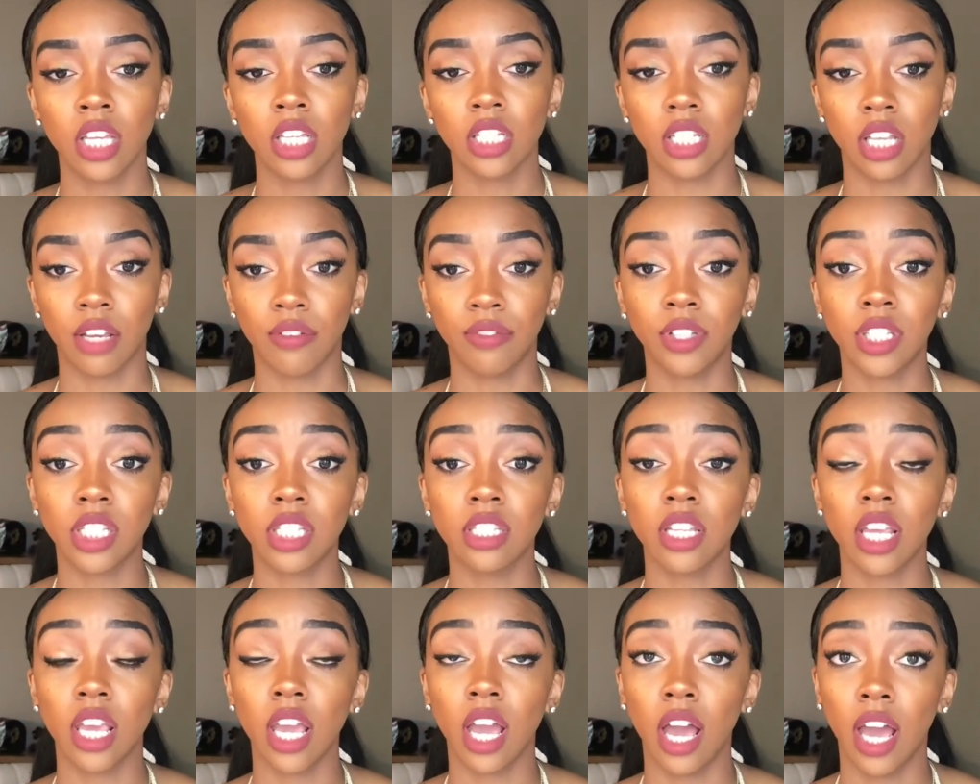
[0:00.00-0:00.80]
definitely
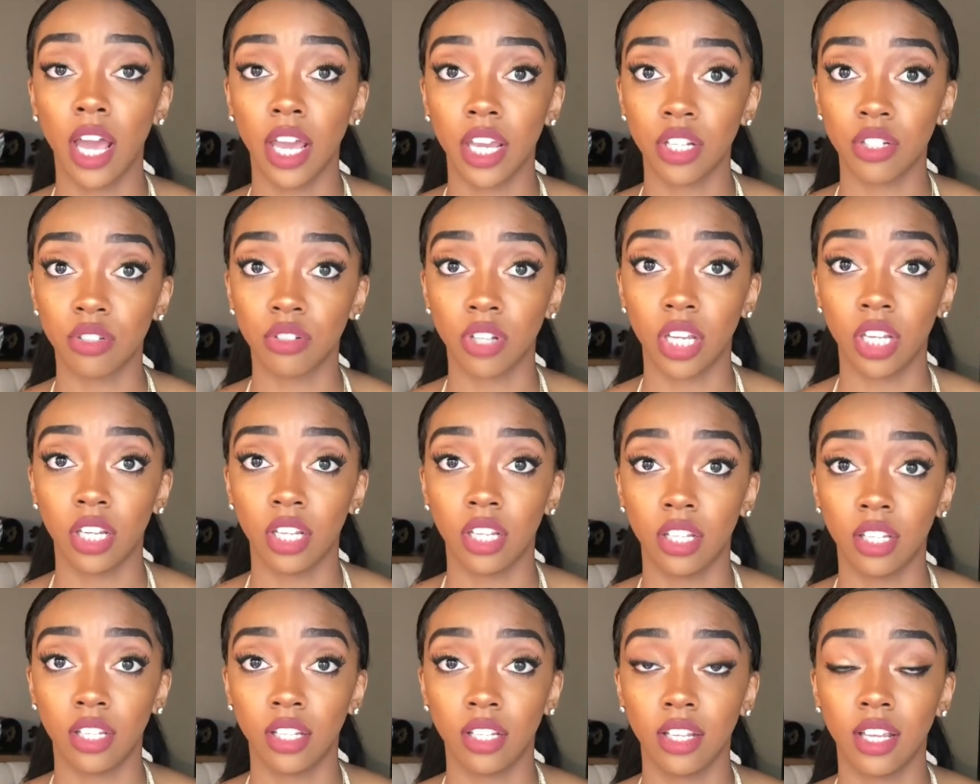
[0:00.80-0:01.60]
stay
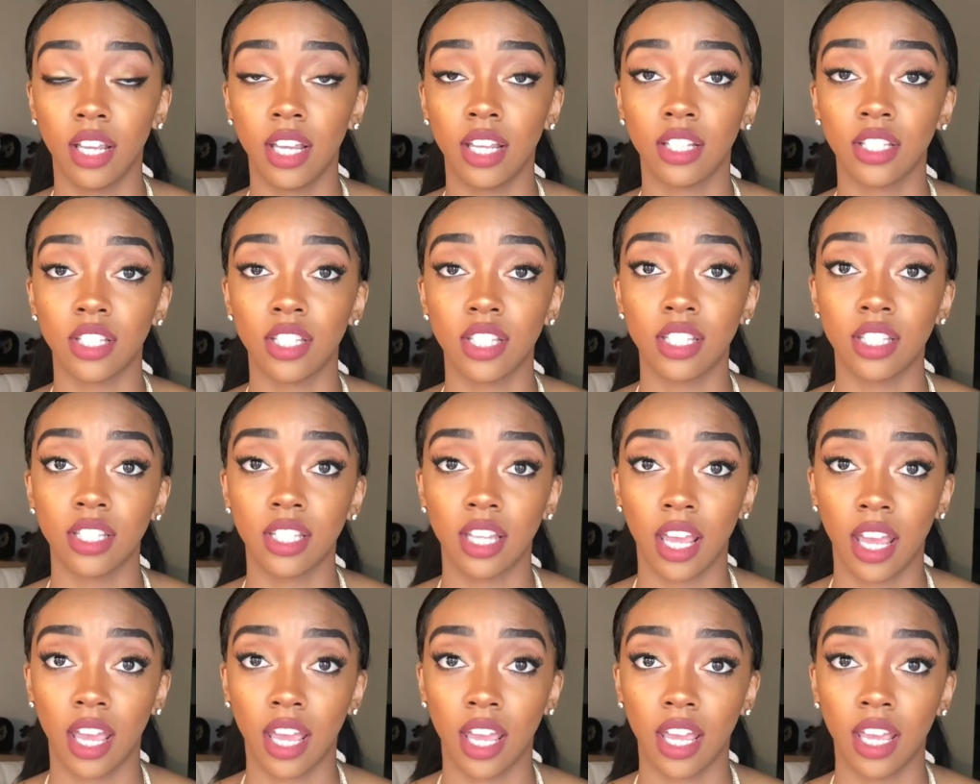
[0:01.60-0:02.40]
hydrated and
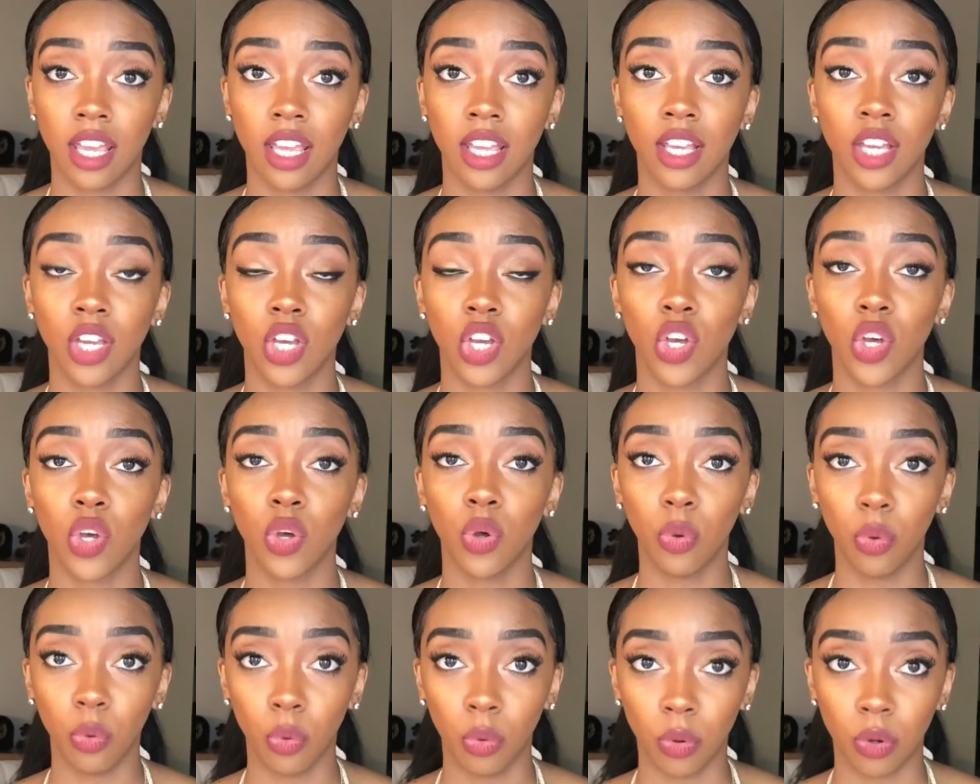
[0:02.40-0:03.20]
stay
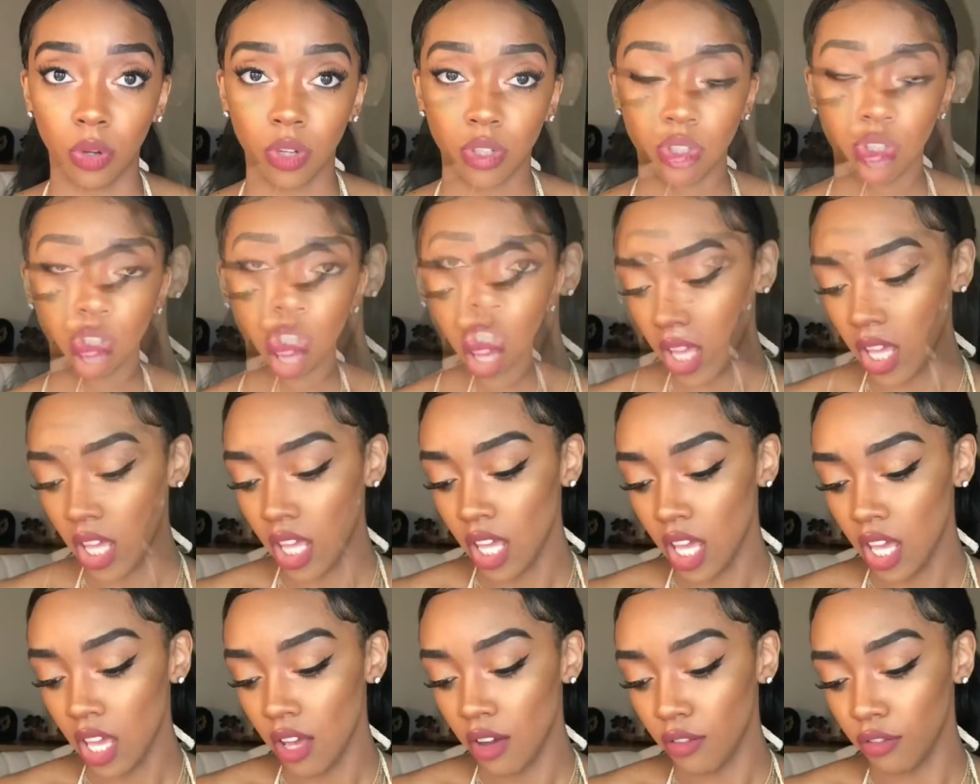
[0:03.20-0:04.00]
cool. So you don't,
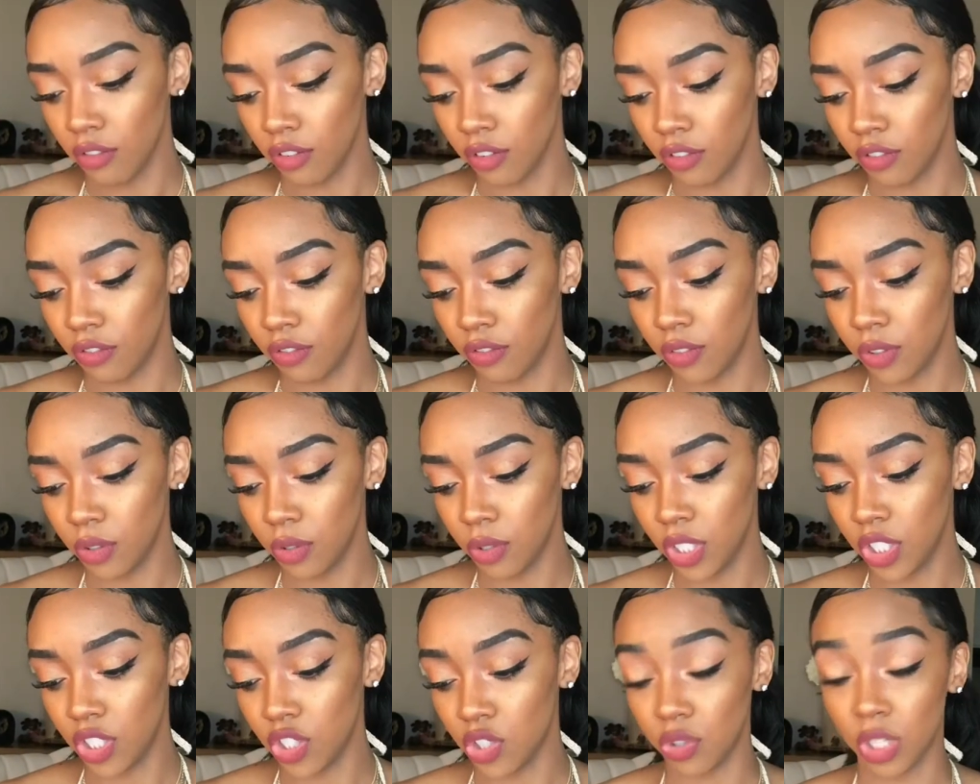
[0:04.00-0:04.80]
for
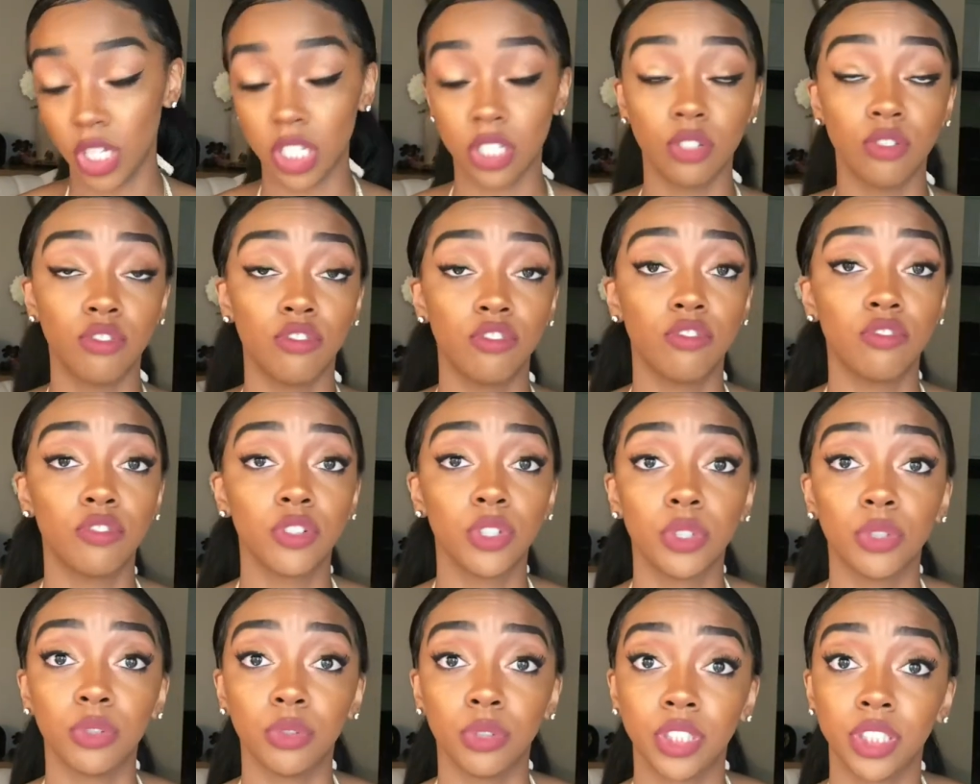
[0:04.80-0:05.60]
food and drinks,
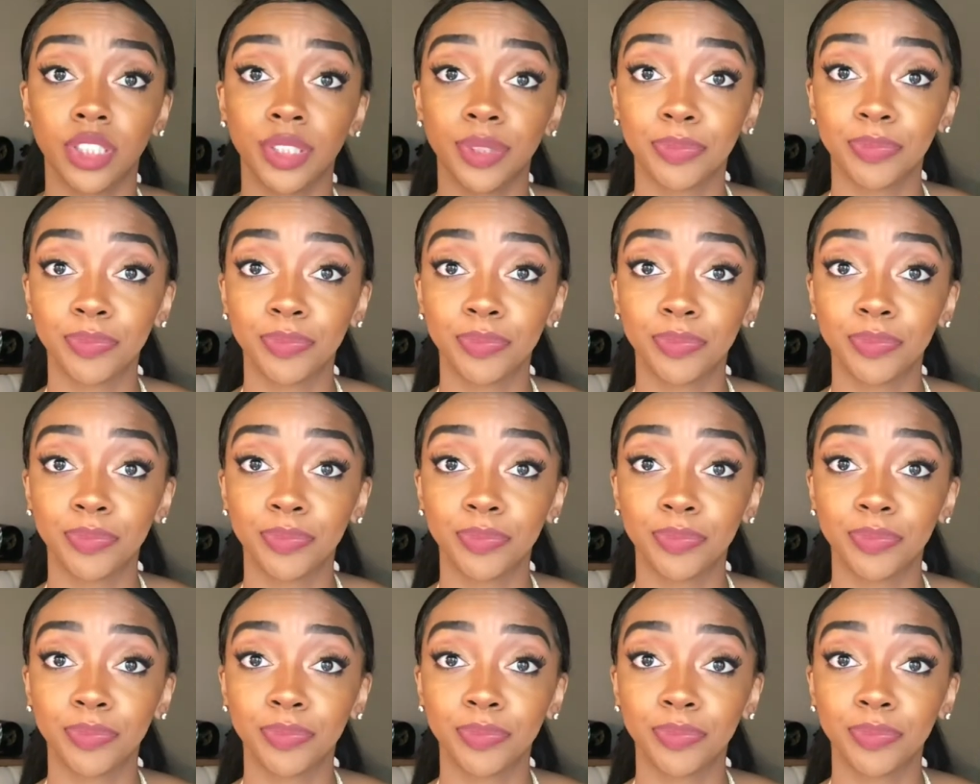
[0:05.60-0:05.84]
food,